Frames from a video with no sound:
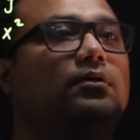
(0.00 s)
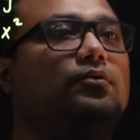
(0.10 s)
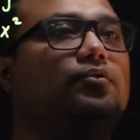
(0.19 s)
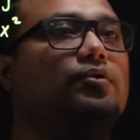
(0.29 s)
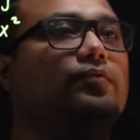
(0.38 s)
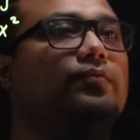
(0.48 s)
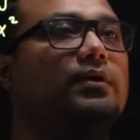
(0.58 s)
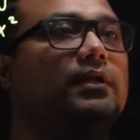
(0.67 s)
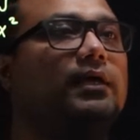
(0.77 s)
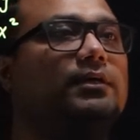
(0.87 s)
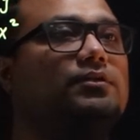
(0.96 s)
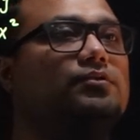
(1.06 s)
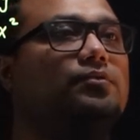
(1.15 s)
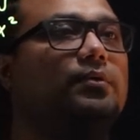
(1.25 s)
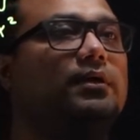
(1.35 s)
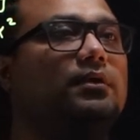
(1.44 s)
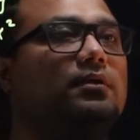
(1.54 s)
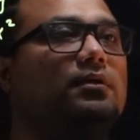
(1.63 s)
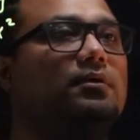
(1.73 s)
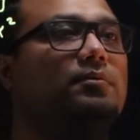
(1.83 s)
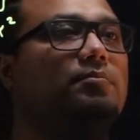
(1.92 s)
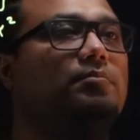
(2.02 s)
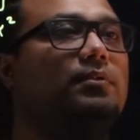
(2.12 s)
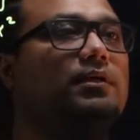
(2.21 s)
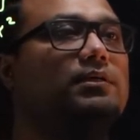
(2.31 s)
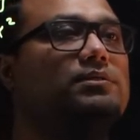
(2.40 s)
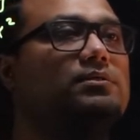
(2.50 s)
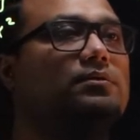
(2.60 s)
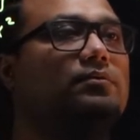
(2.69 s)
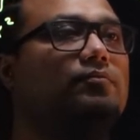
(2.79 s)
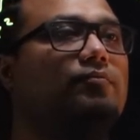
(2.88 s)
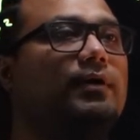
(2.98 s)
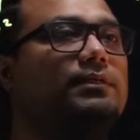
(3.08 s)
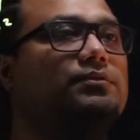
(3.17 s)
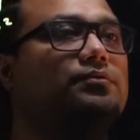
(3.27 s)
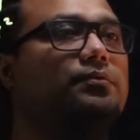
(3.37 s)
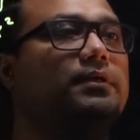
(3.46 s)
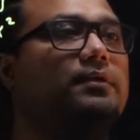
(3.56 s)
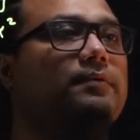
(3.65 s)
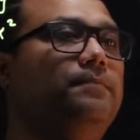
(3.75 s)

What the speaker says: root over x square plus y square.